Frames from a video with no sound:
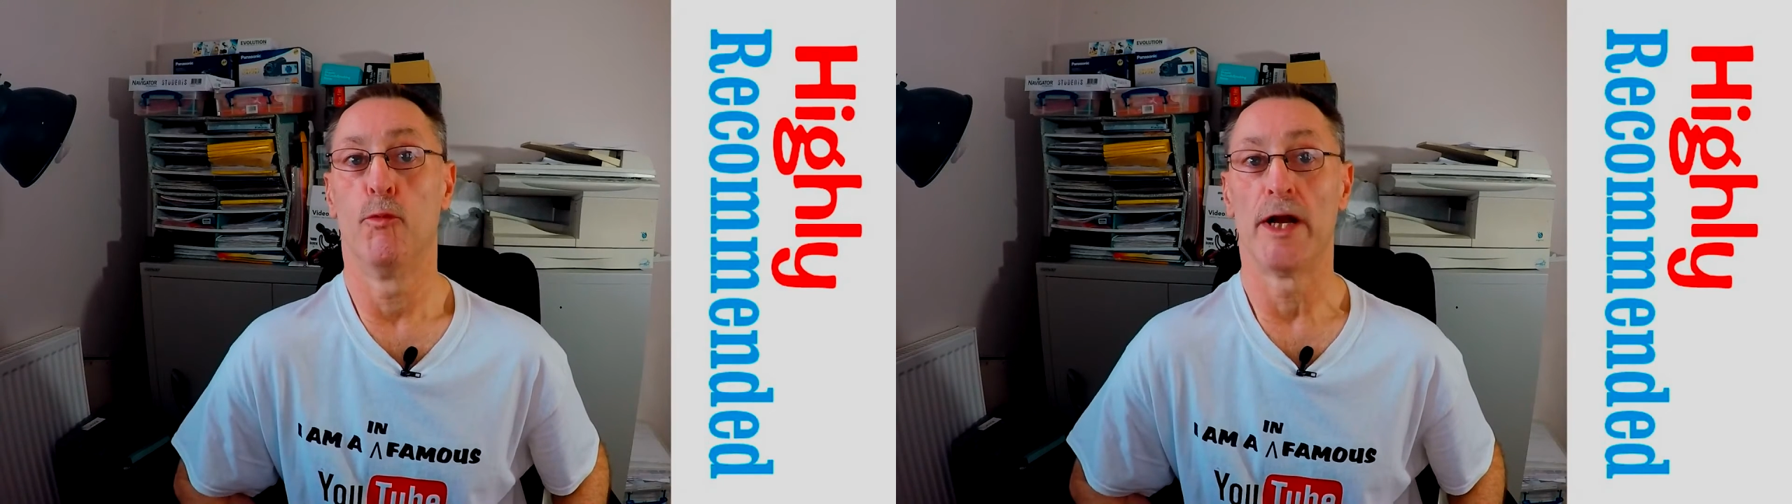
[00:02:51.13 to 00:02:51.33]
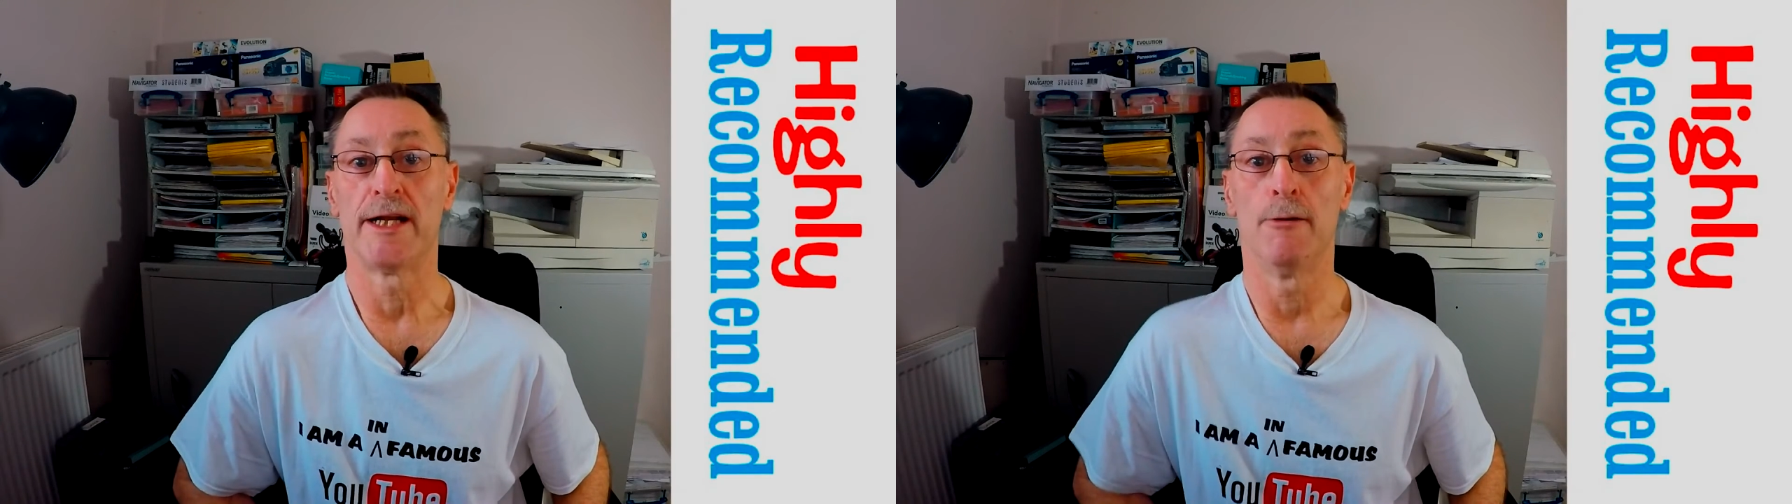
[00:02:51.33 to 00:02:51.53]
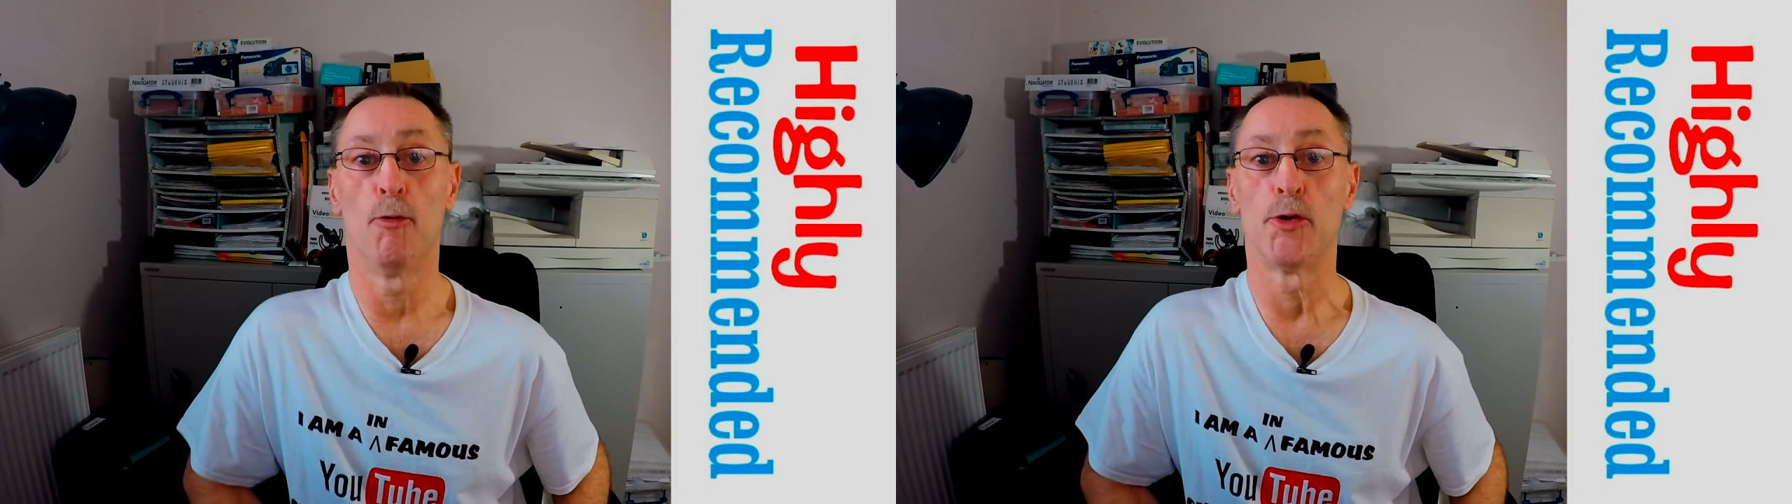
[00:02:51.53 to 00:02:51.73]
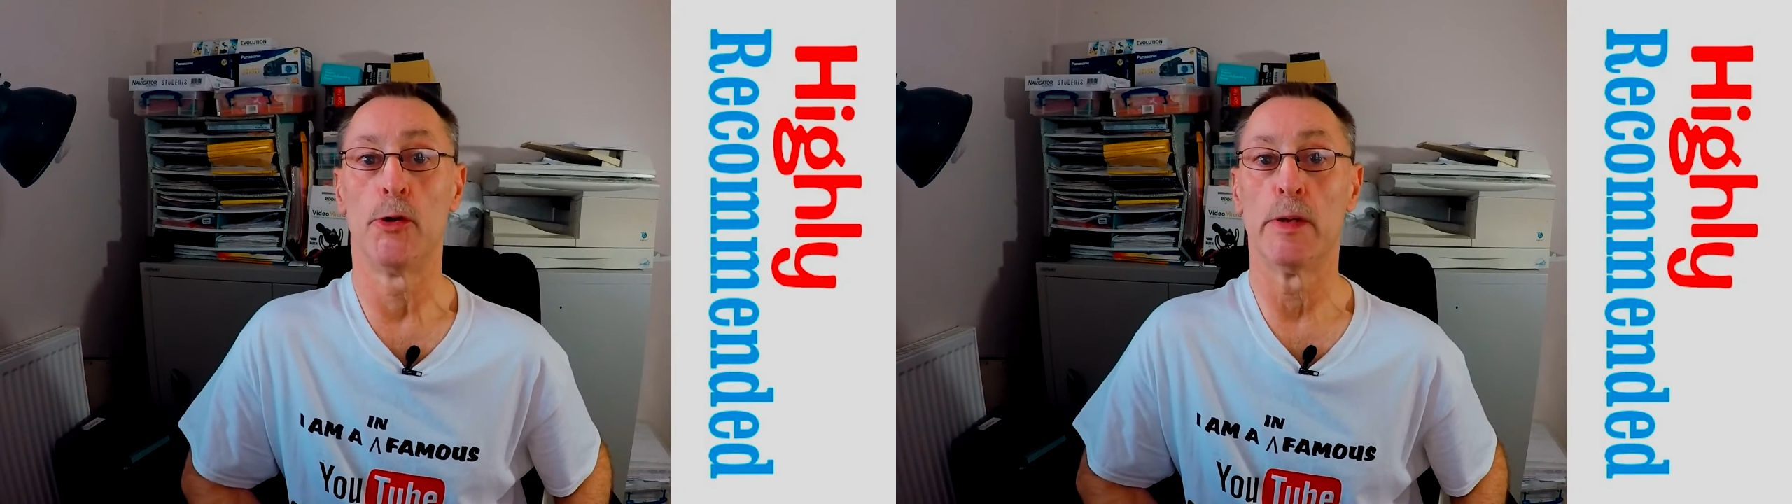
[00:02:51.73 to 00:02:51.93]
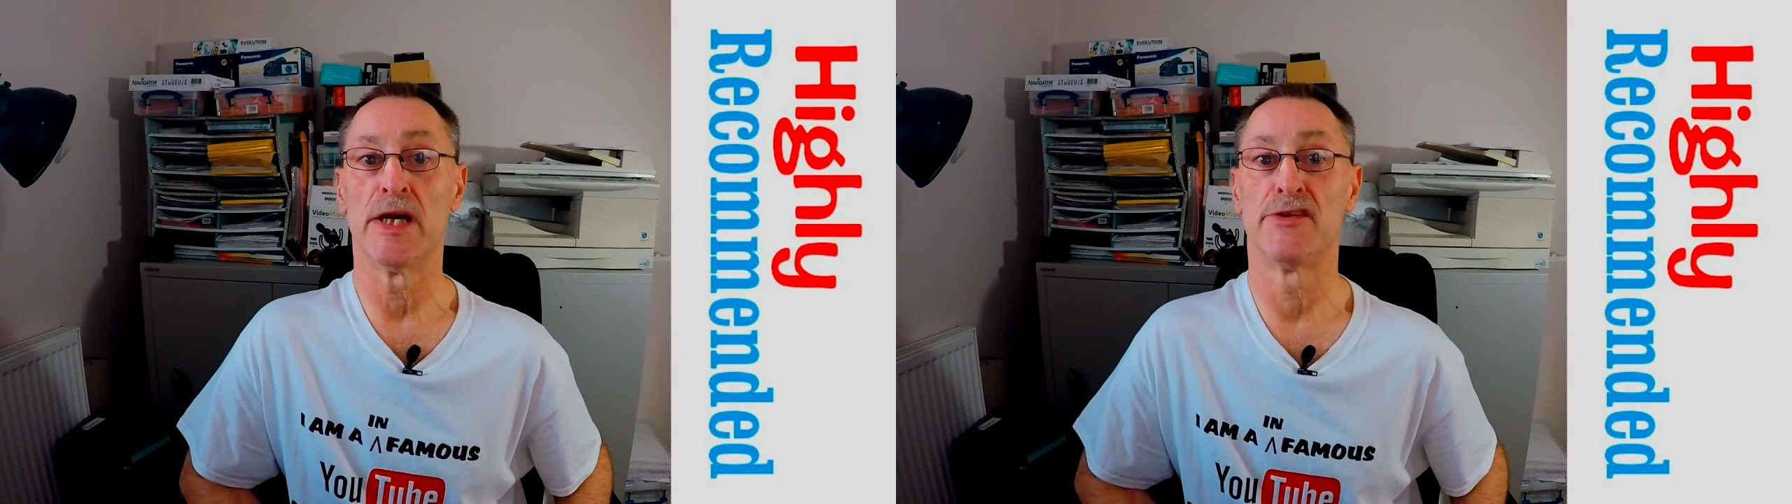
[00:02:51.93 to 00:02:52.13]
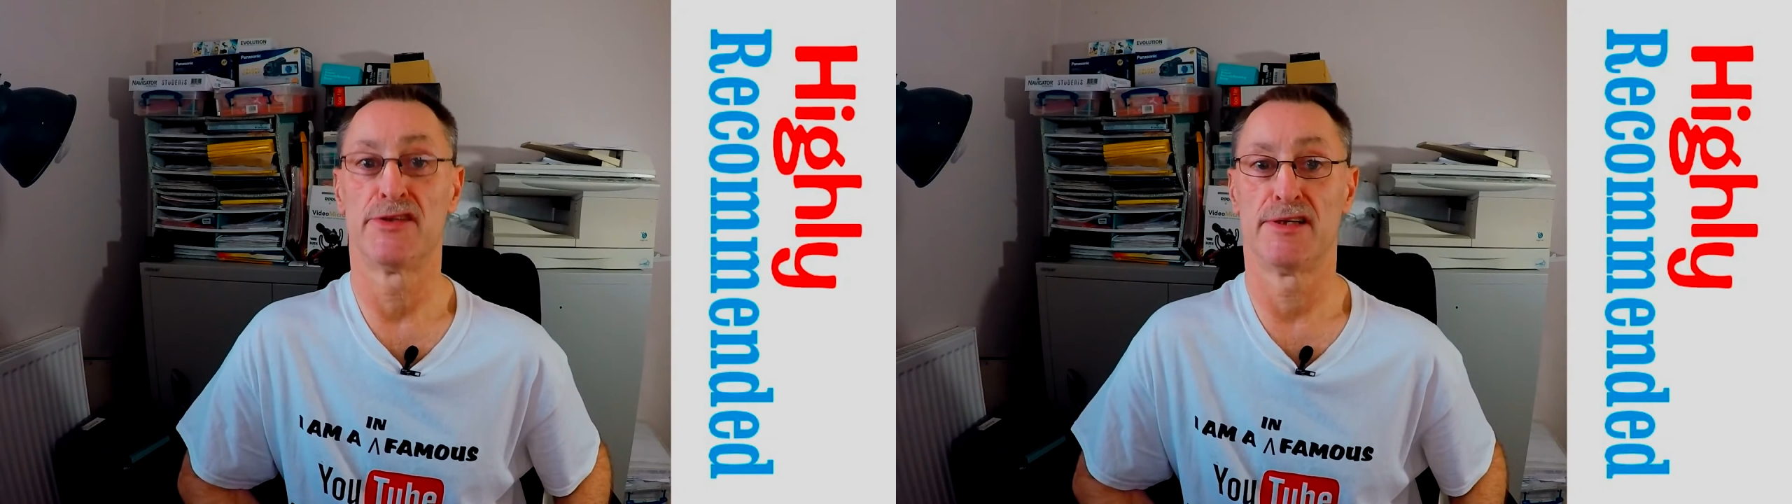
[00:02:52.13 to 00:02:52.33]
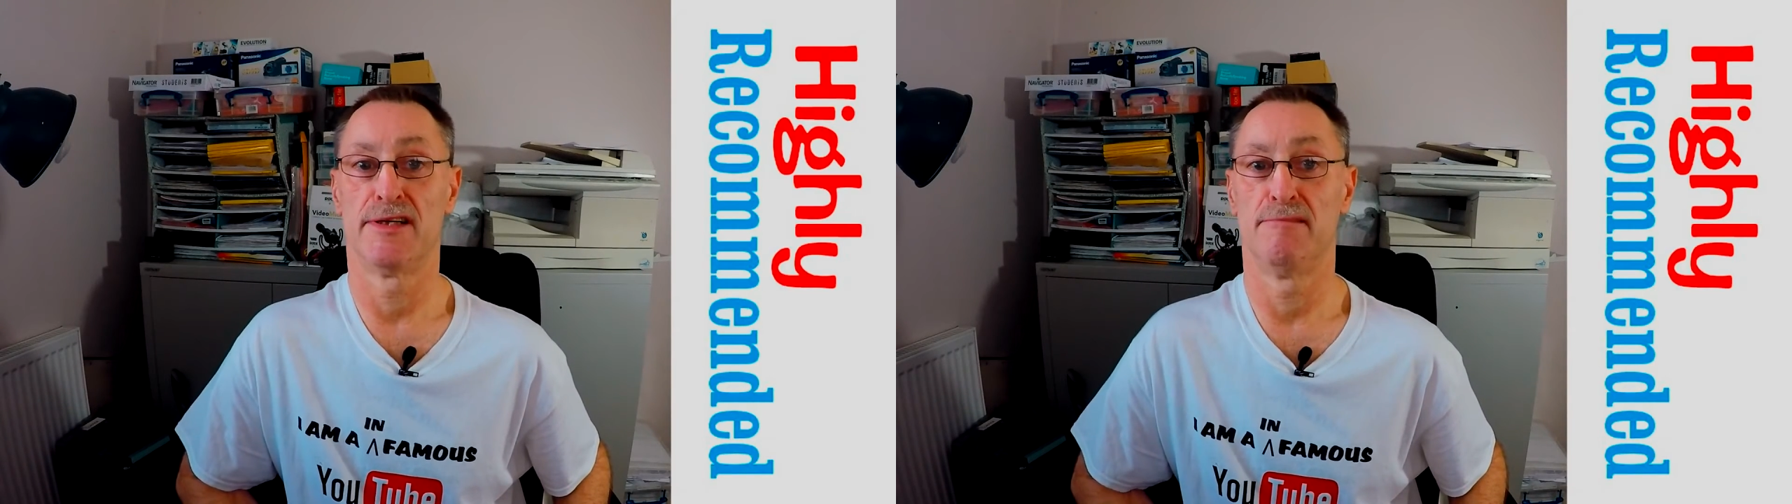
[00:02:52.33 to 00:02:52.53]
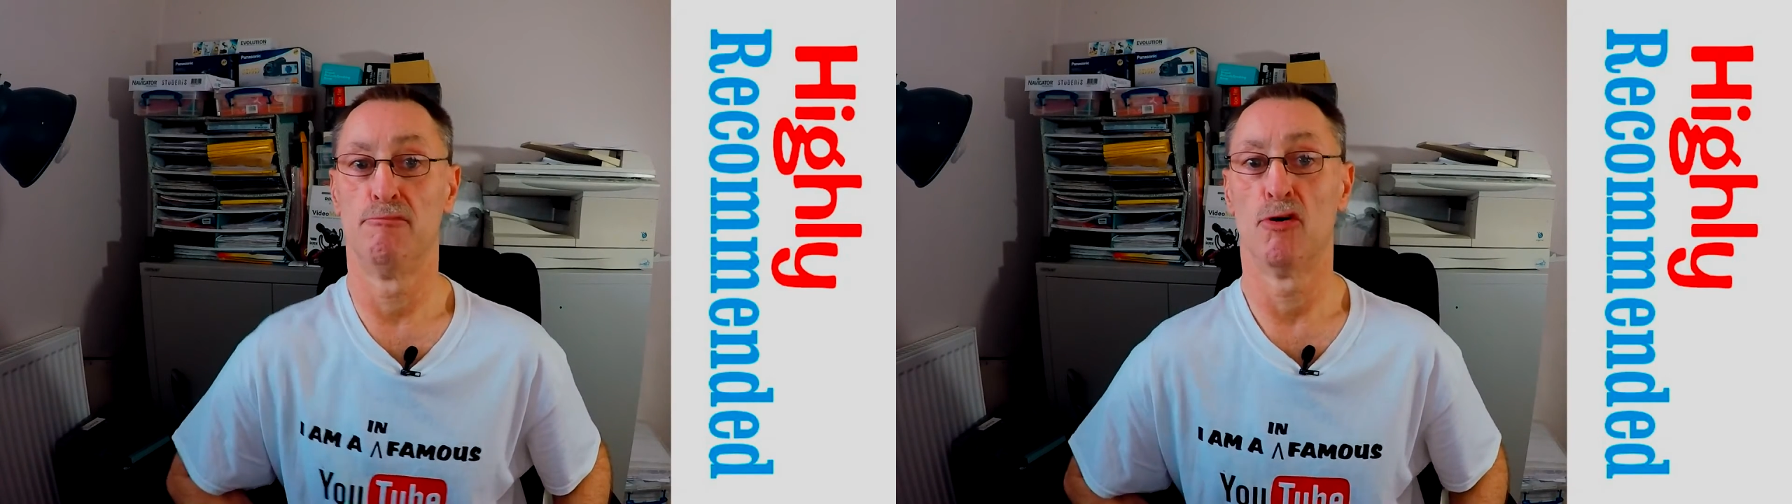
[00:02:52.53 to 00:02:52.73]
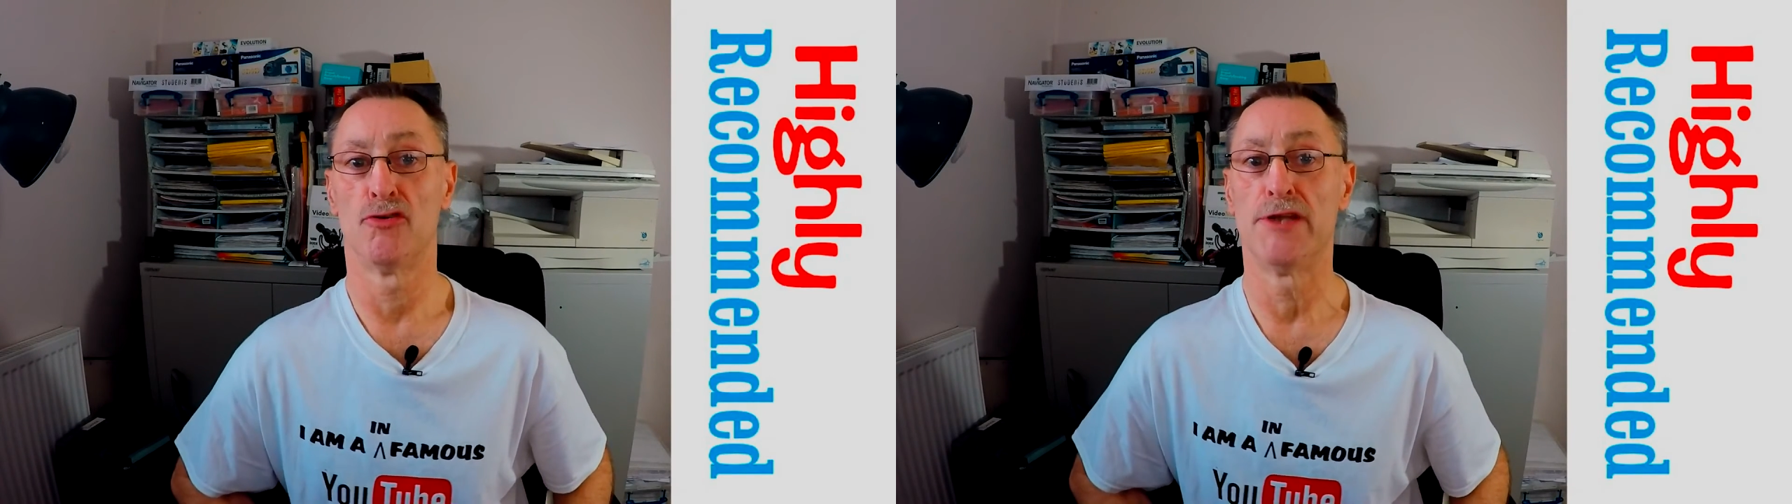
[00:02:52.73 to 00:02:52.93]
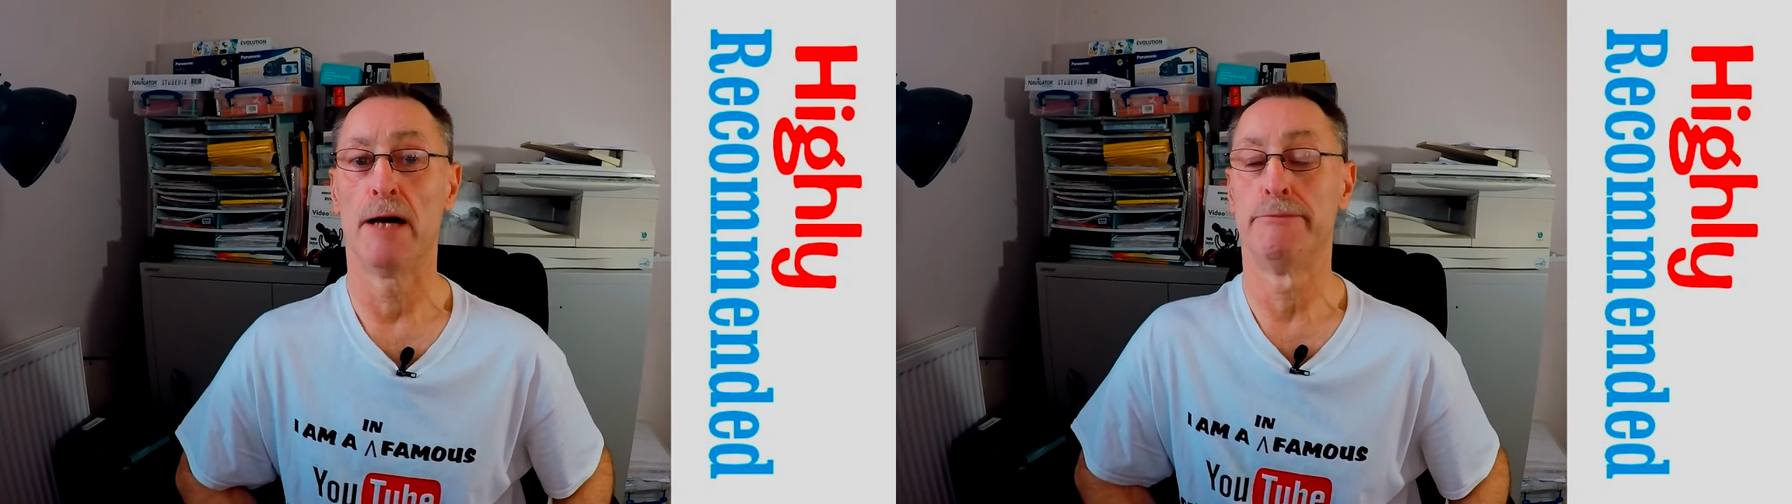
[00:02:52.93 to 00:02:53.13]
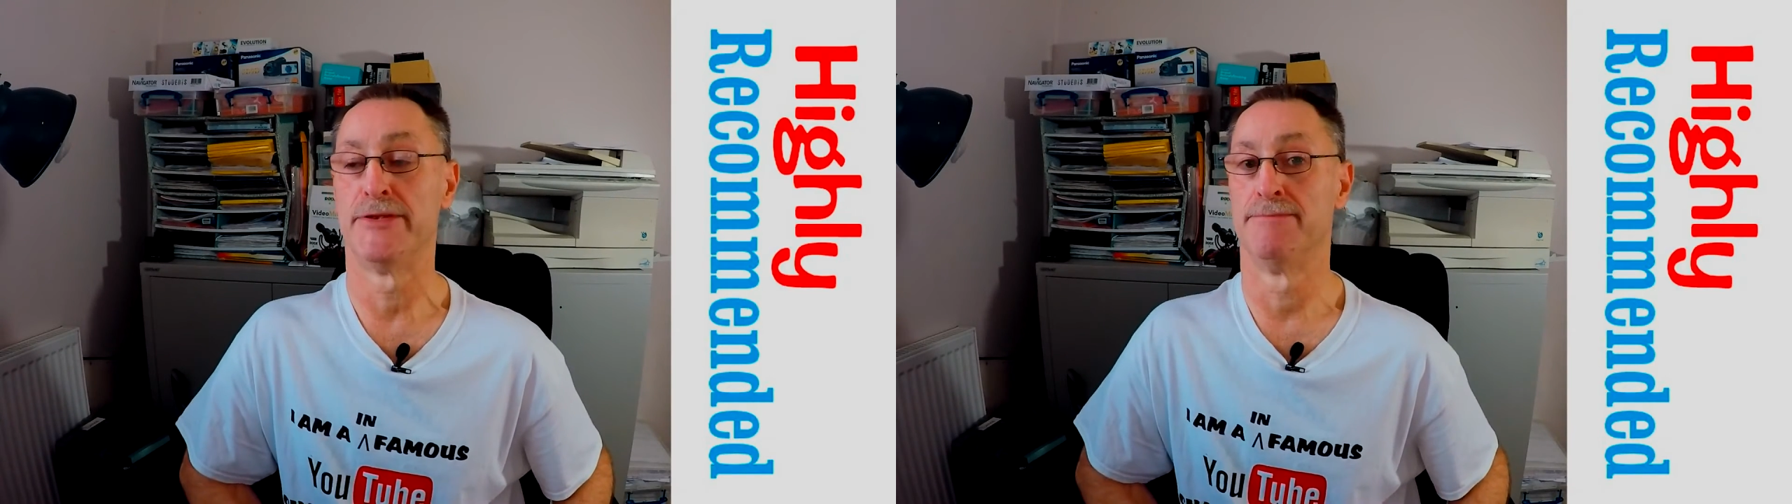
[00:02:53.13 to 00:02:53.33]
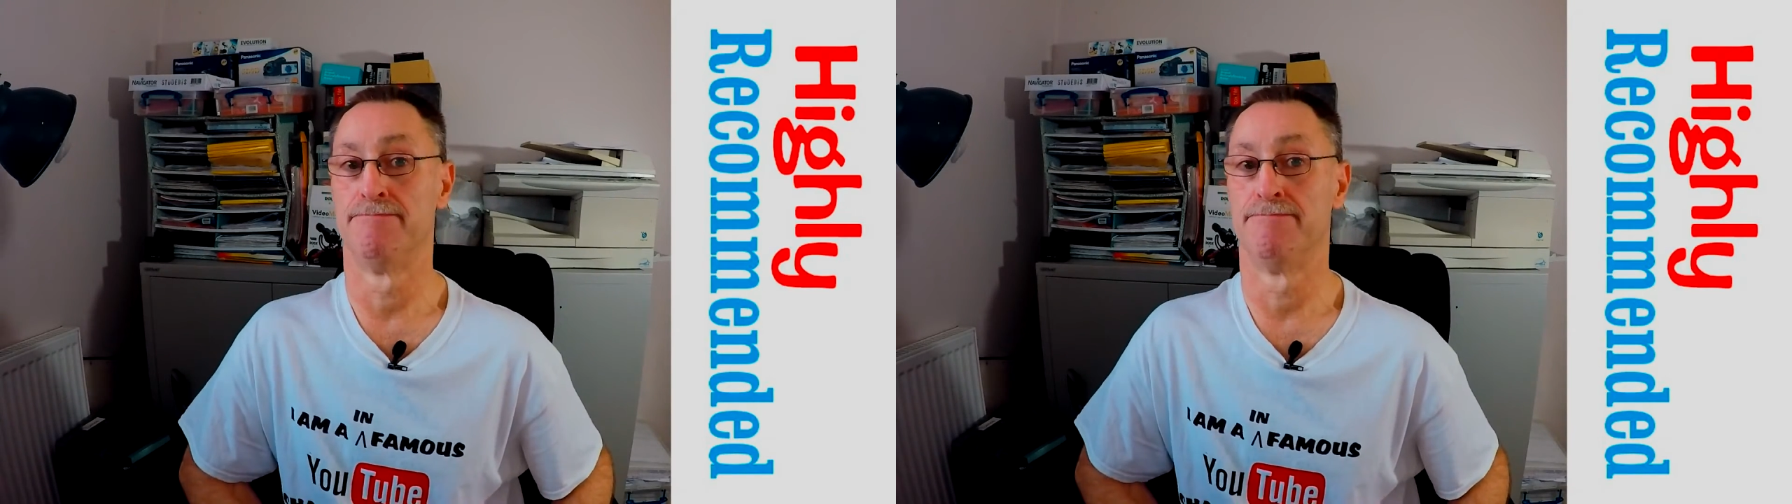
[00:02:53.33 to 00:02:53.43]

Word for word: we can all do with more subs.